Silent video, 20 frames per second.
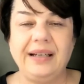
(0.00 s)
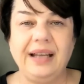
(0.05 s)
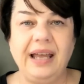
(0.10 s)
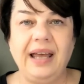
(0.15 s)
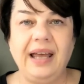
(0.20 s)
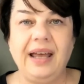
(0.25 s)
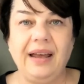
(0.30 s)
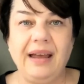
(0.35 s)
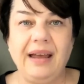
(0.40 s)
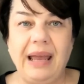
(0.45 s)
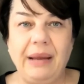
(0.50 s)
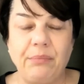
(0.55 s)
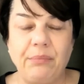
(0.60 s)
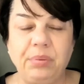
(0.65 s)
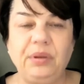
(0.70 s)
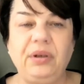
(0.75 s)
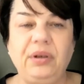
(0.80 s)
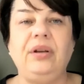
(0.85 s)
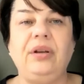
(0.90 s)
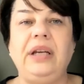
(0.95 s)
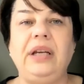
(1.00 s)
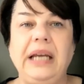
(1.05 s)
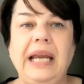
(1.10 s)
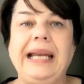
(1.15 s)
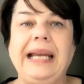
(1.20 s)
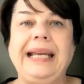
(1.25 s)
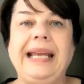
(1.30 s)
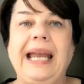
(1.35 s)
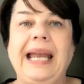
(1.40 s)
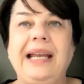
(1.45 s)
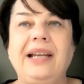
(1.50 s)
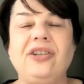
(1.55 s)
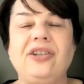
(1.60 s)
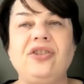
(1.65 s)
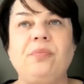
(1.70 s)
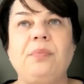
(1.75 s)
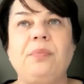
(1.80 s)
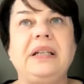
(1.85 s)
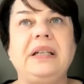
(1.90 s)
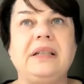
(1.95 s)
employee
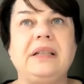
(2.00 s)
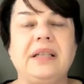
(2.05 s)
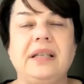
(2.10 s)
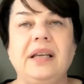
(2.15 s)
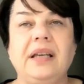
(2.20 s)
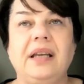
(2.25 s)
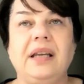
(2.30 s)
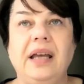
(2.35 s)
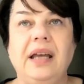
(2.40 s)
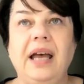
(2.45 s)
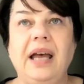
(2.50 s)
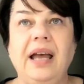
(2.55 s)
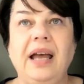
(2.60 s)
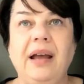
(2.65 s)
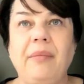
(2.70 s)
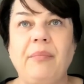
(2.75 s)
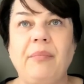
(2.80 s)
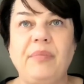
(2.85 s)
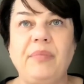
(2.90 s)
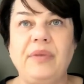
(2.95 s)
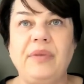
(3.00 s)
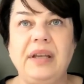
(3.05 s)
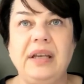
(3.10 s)
engagement in